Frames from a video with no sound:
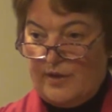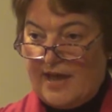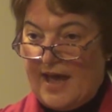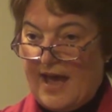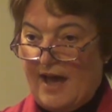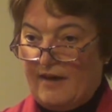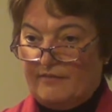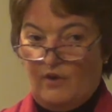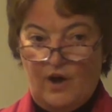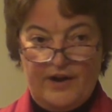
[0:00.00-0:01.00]
we
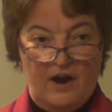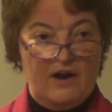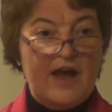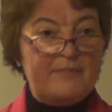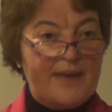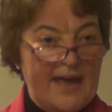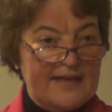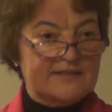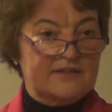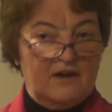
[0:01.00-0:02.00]
have on our
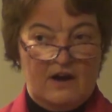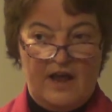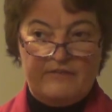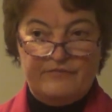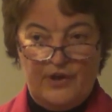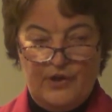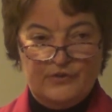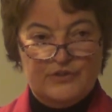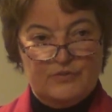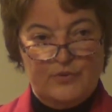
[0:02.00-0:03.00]
iPads and our
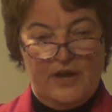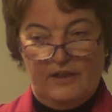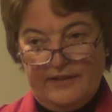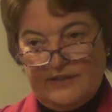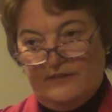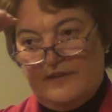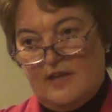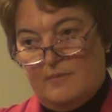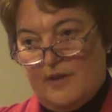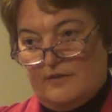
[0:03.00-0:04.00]
iPhones a list of the
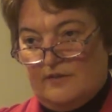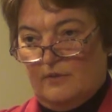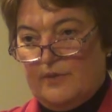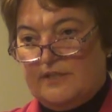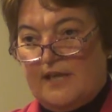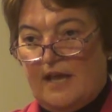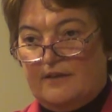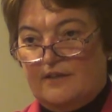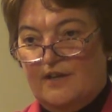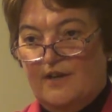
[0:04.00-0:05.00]
emails that we
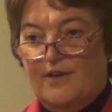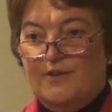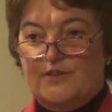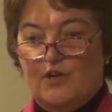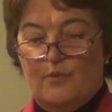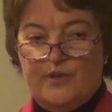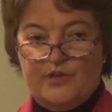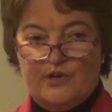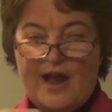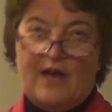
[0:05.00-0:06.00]
sent. So when
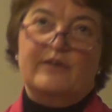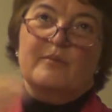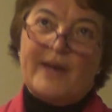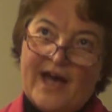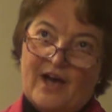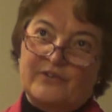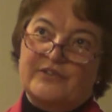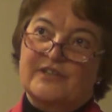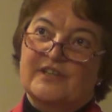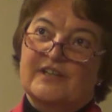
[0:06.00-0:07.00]
you're out and about